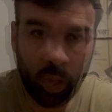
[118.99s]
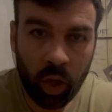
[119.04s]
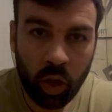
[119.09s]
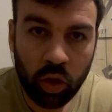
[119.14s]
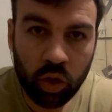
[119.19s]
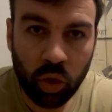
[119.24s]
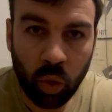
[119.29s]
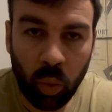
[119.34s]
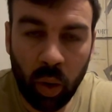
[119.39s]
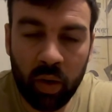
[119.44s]

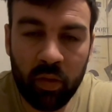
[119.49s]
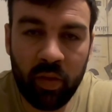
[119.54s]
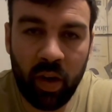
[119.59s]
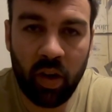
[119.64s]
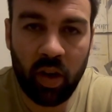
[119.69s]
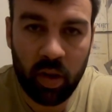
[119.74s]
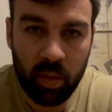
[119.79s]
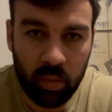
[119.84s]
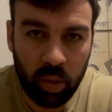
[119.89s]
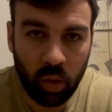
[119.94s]
So one
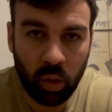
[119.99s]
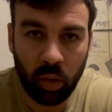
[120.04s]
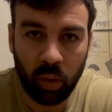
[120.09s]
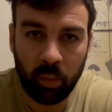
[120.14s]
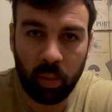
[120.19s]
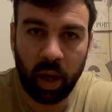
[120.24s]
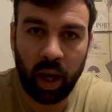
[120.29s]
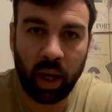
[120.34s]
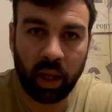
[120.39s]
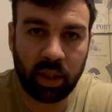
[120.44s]
very important
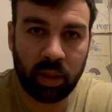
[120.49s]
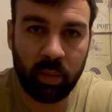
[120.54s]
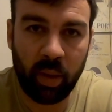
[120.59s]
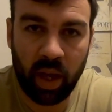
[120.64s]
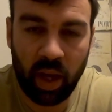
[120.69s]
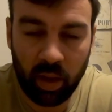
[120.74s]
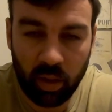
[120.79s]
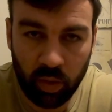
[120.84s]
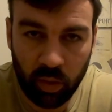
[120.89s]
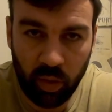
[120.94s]
part to
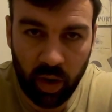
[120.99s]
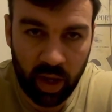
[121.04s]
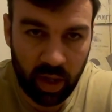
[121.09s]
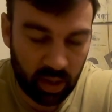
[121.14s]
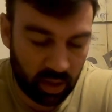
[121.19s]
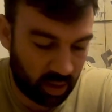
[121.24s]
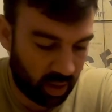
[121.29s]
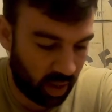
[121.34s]
making the rigs